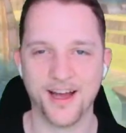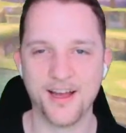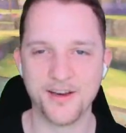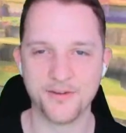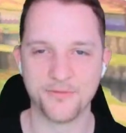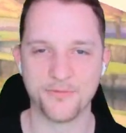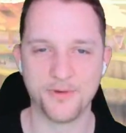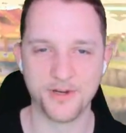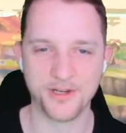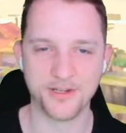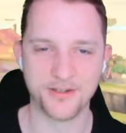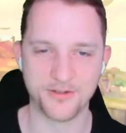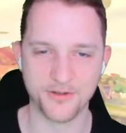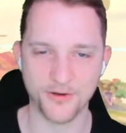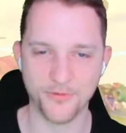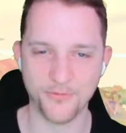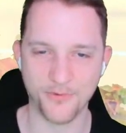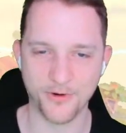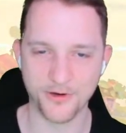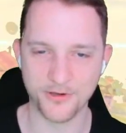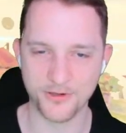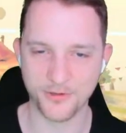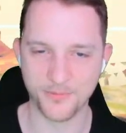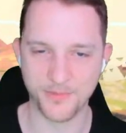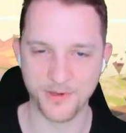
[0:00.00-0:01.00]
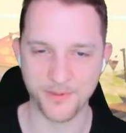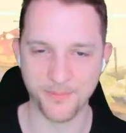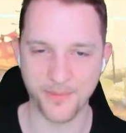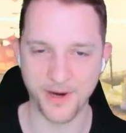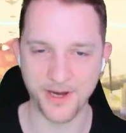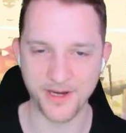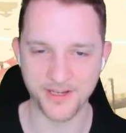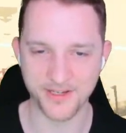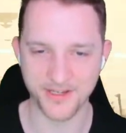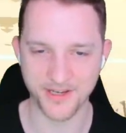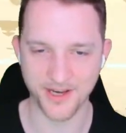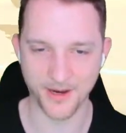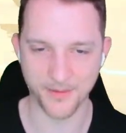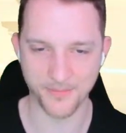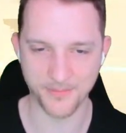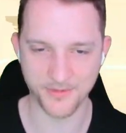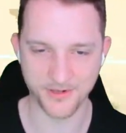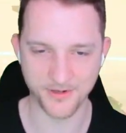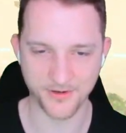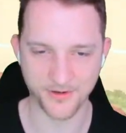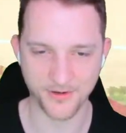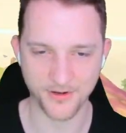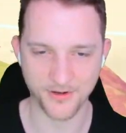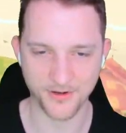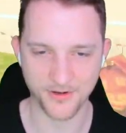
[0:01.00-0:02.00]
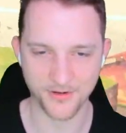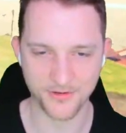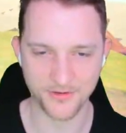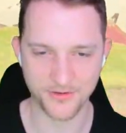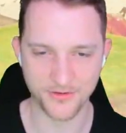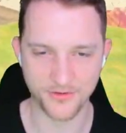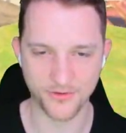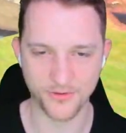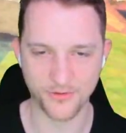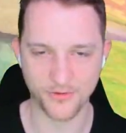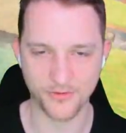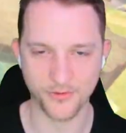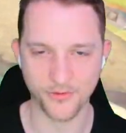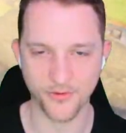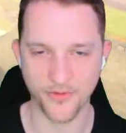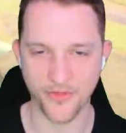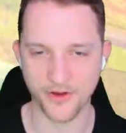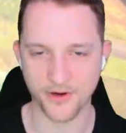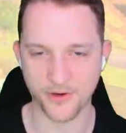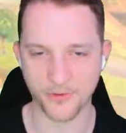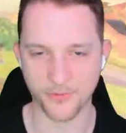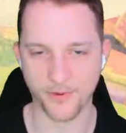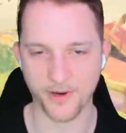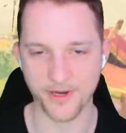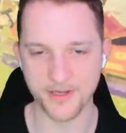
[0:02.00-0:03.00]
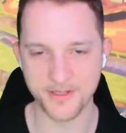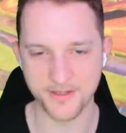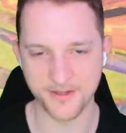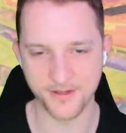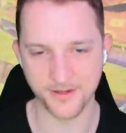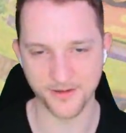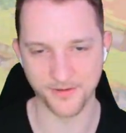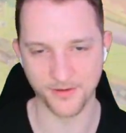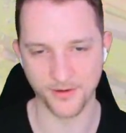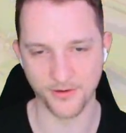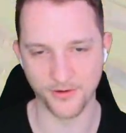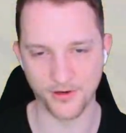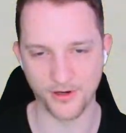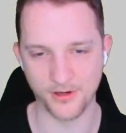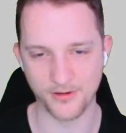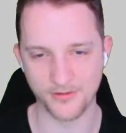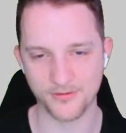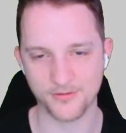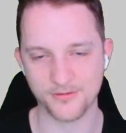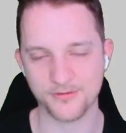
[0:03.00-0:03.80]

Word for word: and we don't want to be money capped to do the quest. Uh.